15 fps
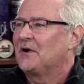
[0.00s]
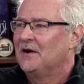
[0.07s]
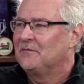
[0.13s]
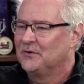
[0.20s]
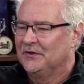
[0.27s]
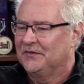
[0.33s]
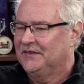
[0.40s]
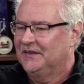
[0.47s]

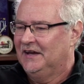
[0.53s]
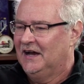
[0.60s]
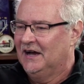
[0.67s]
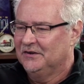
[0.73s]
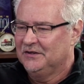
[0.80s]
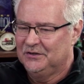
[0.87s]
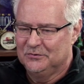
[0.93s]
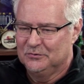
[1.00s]
problem with
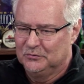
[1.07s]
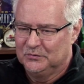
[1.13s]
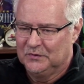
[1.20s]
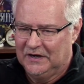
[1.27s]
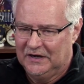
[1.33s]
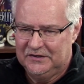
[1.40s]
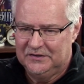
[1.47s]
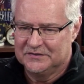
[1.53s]
how do you
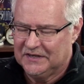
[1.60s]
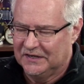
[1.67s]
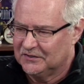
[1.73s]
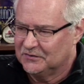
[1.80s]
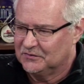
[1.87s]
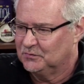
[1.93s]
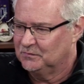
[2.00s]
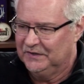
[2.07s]
take,